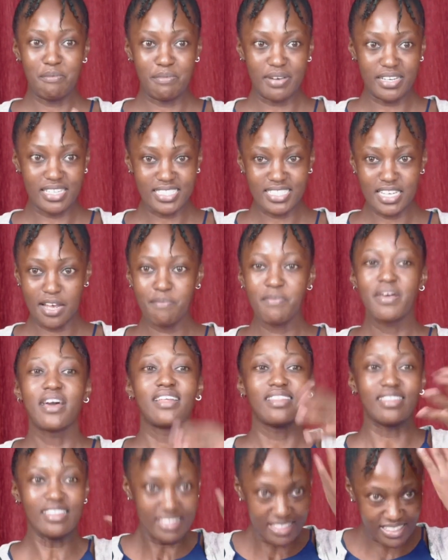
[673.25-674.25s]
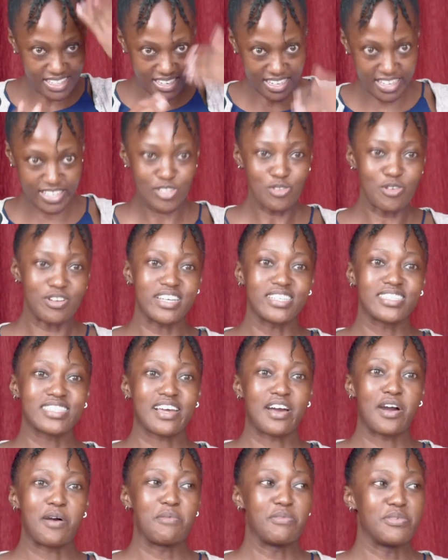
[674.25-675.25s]
By the time the next one has
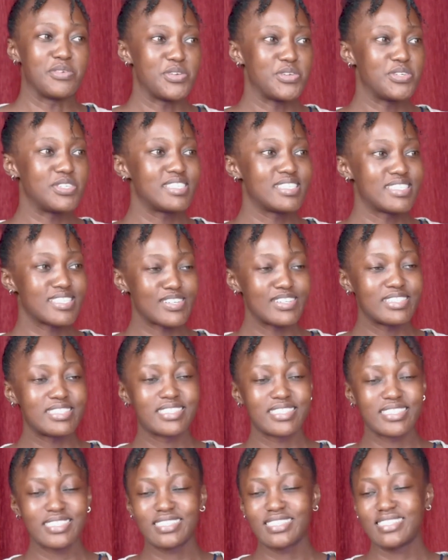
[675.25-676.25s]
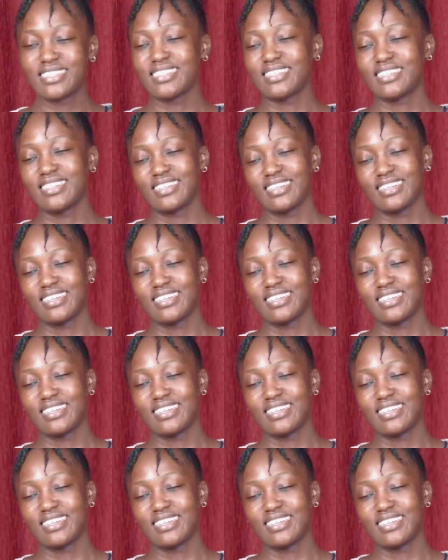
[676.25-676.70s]
come, you see, so it's just...